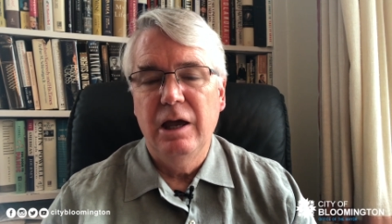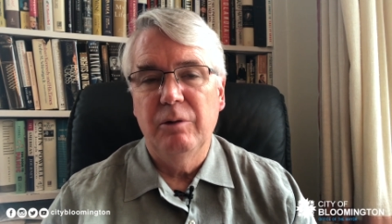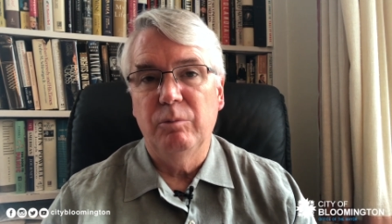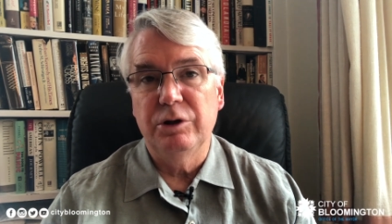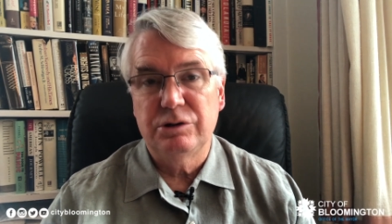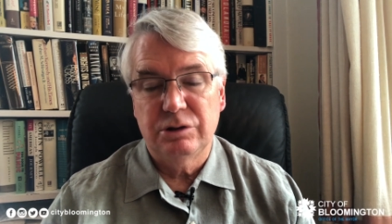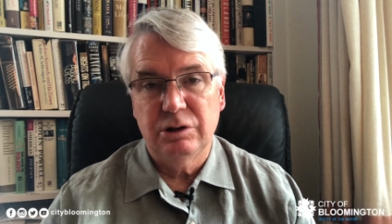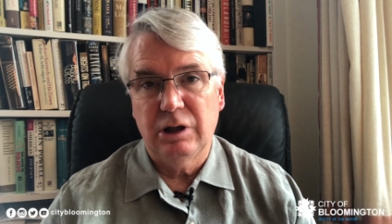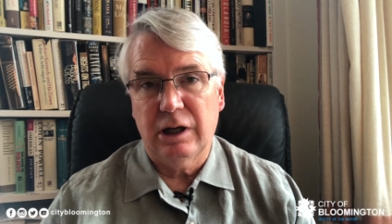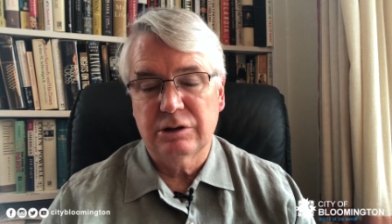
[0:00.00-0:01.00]
which
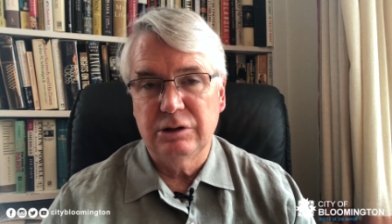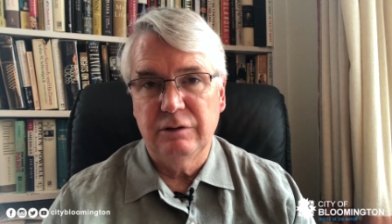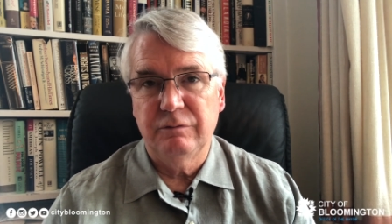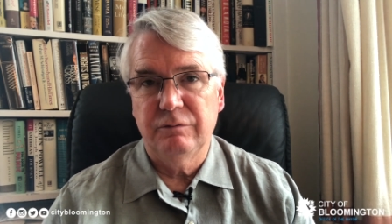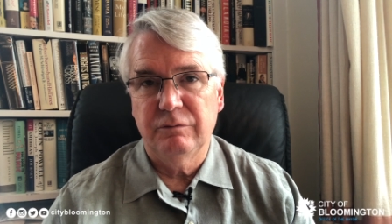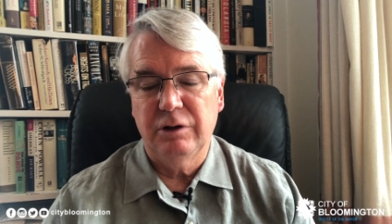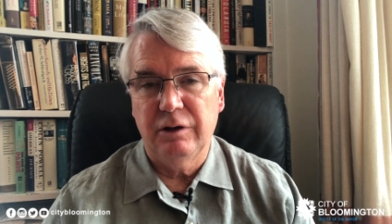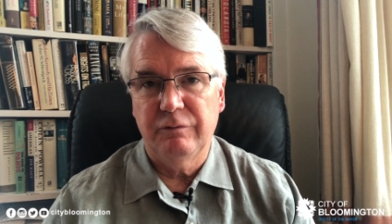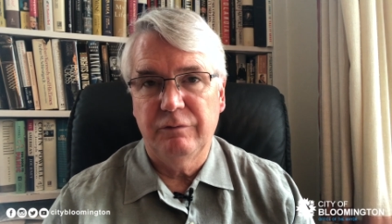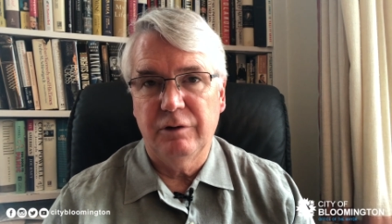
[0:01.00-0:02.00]
actually
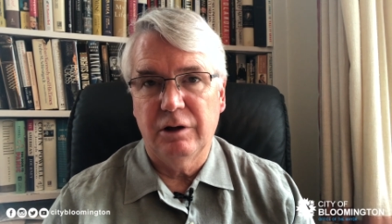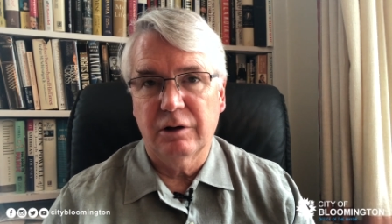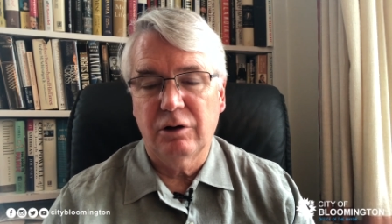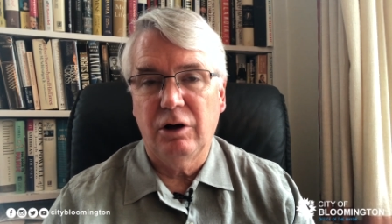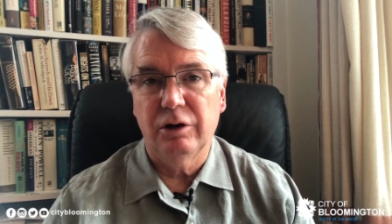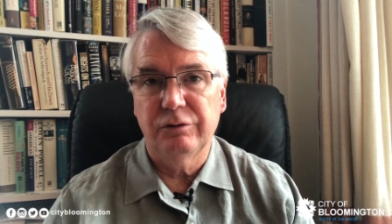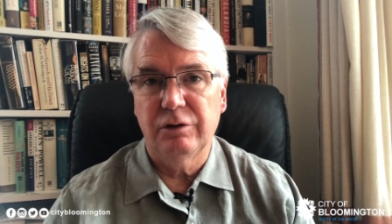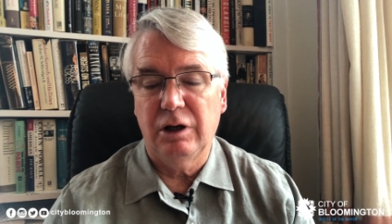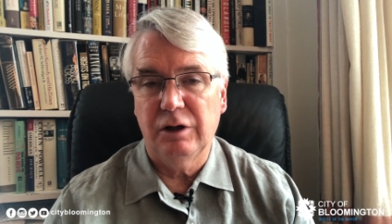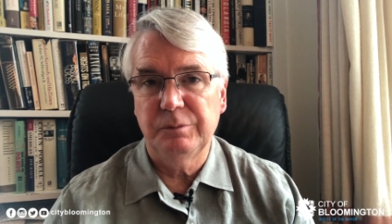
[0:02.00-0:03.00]
have caused
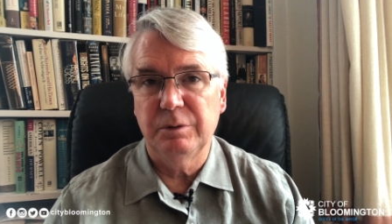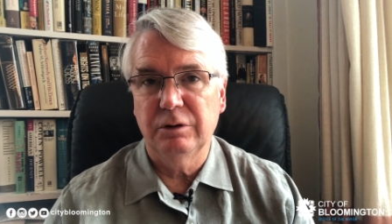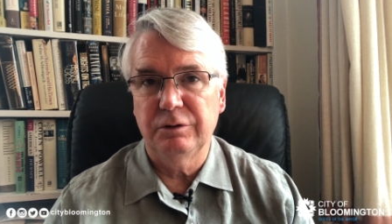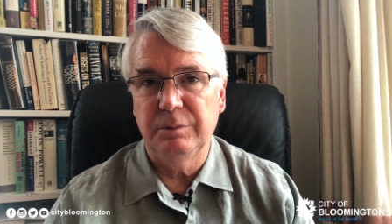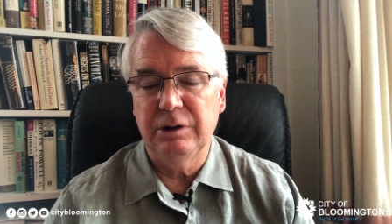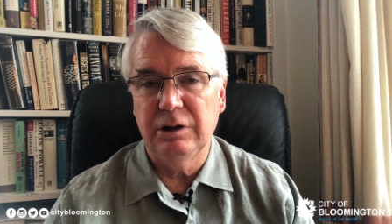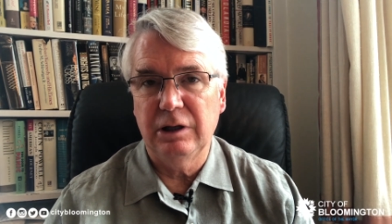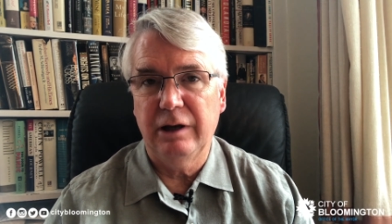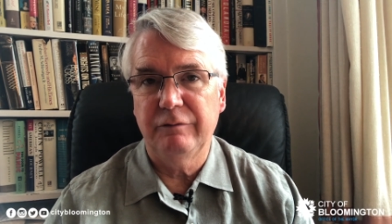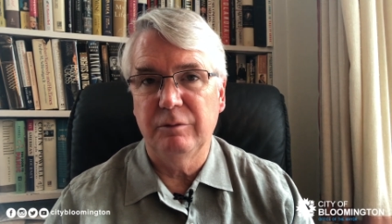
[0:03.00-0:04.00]
the hospital to begin to
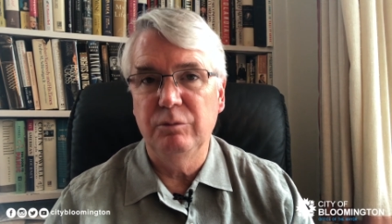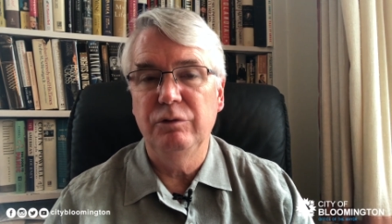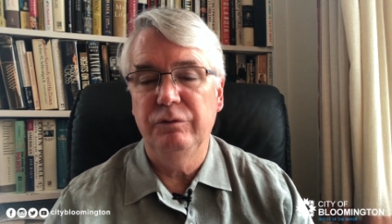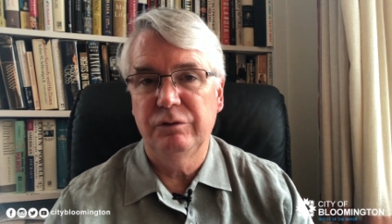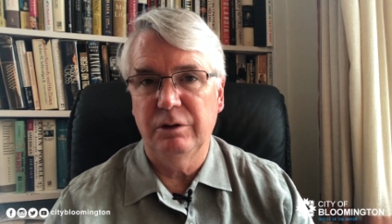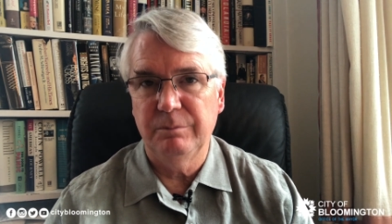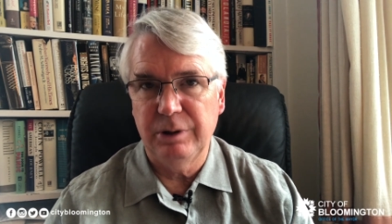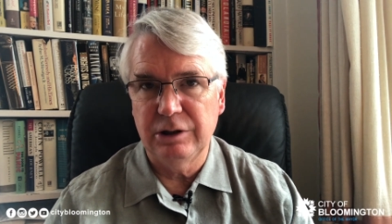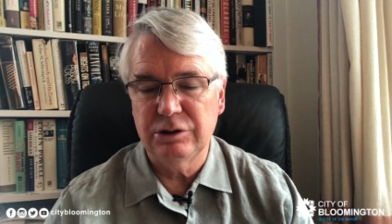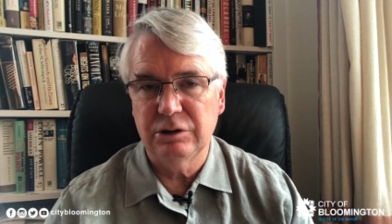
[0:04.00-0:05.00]
have to move some
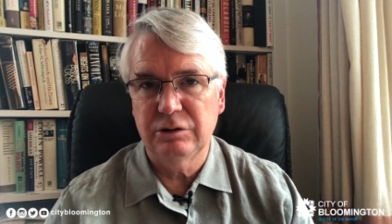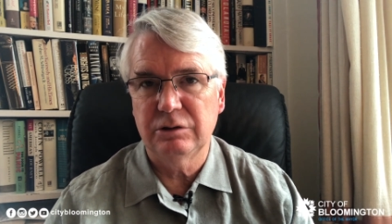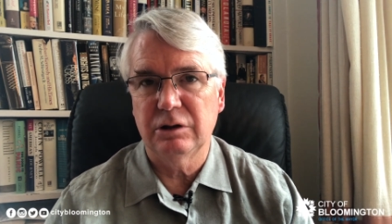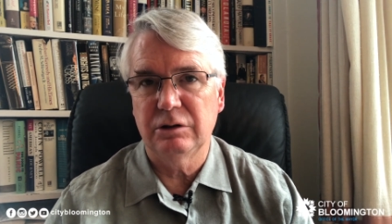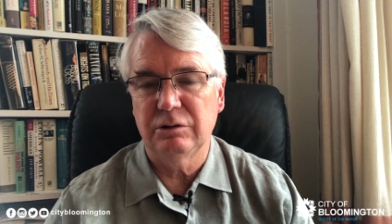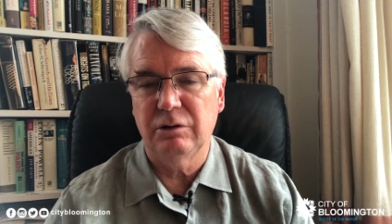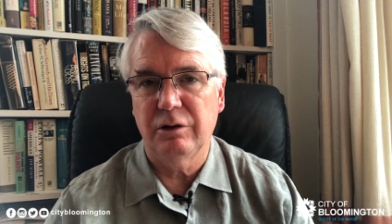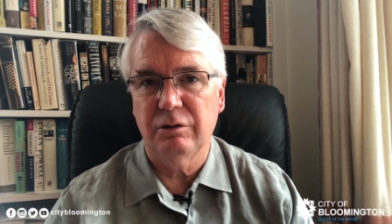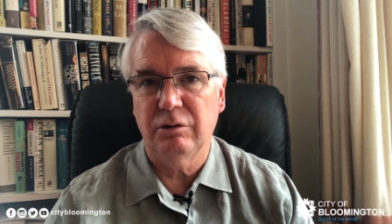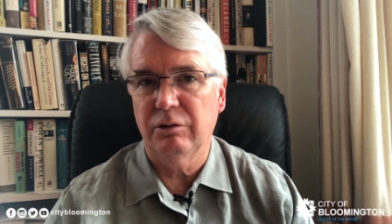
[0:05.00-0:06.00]
patients to
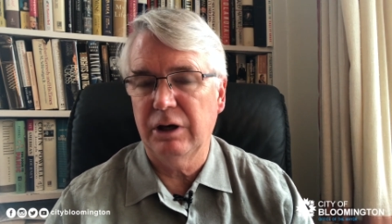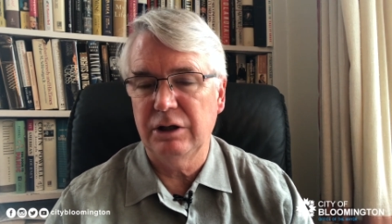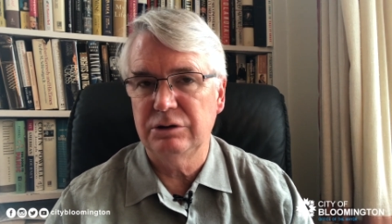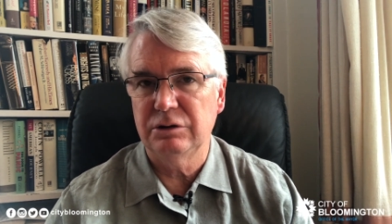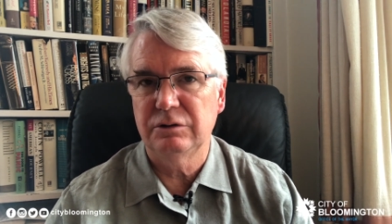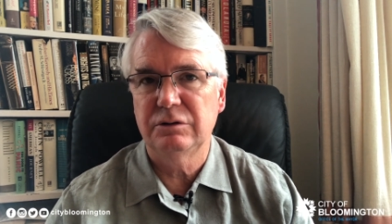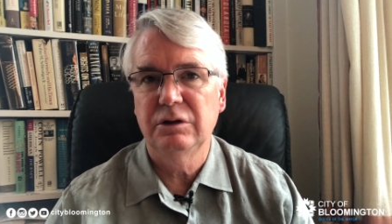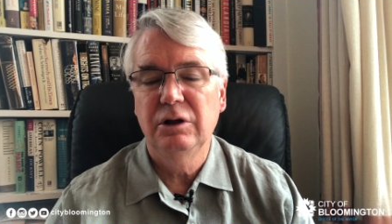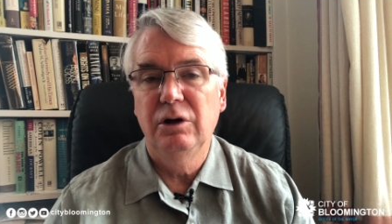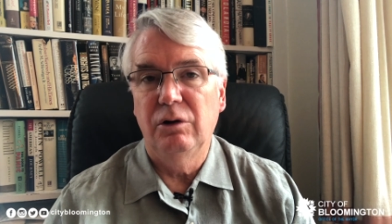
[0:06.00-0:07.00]
other locations
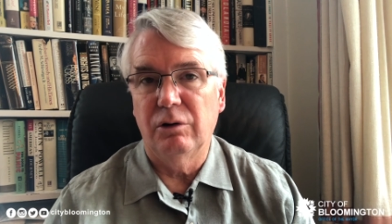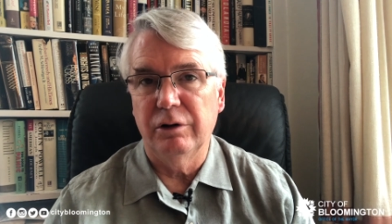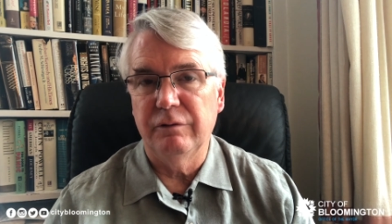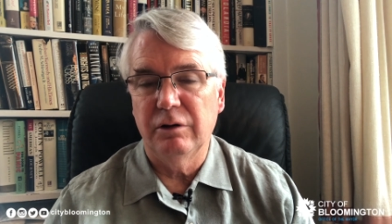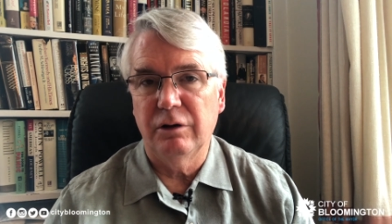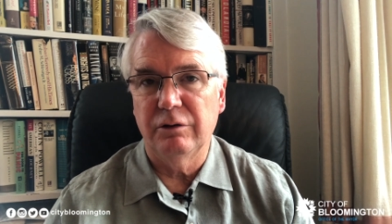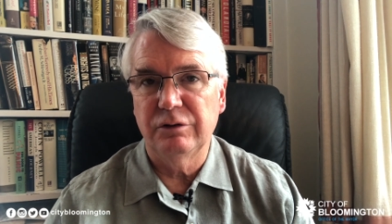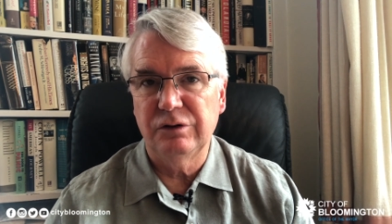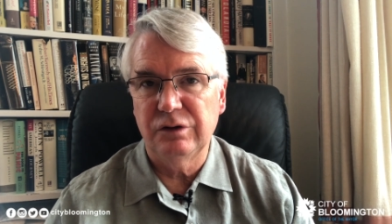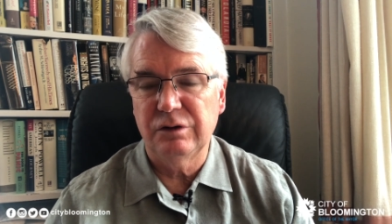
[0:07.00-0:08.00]
or even other
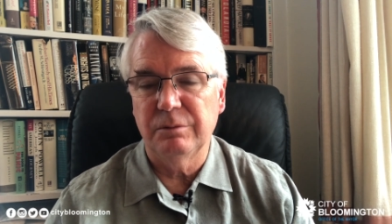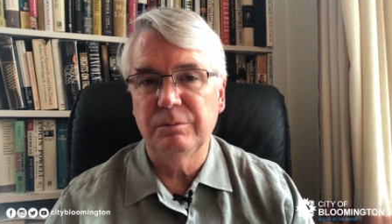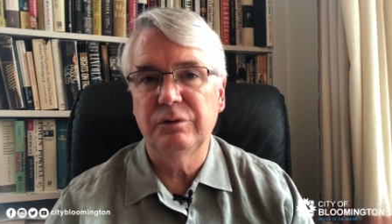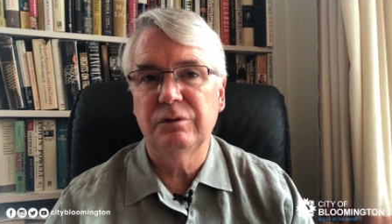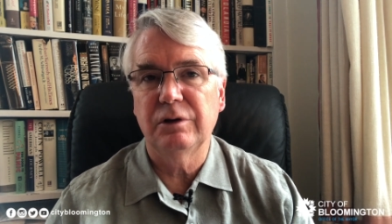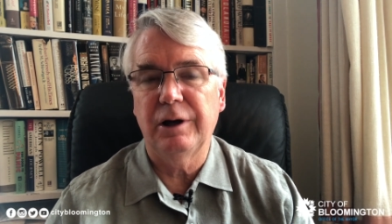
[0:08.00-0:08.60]
systems,